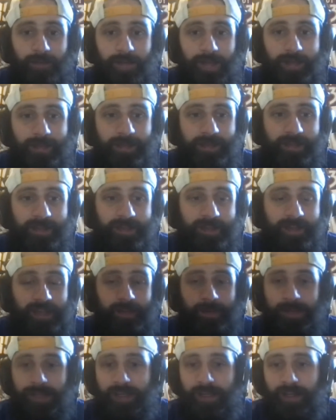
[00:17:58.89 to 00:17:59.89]
Maybe
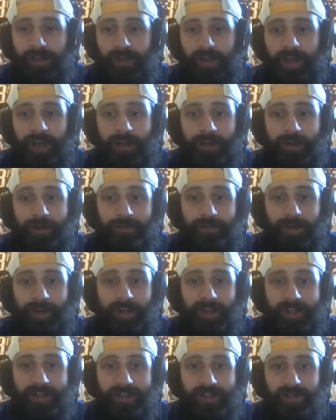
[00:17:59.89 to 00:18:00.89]
Kim can get her head out of her
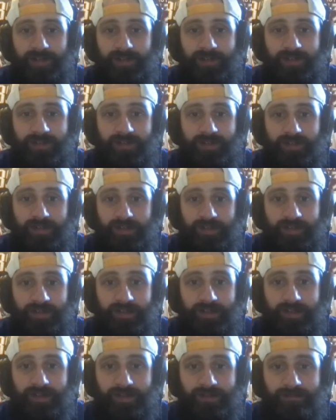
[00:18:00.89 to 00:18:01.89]
ass and
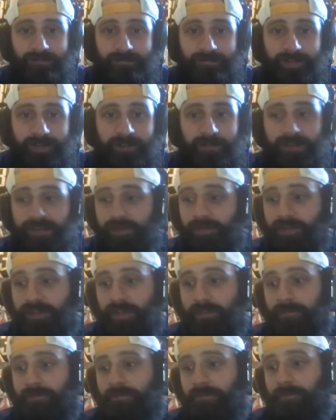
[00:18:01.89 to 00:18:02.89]
continues to do
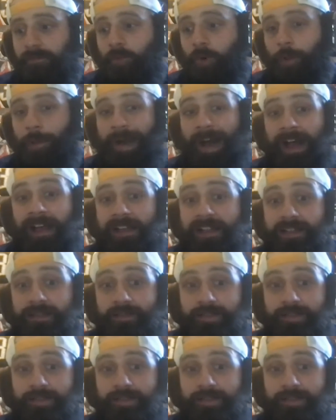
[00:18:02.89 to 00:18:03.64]
some more positive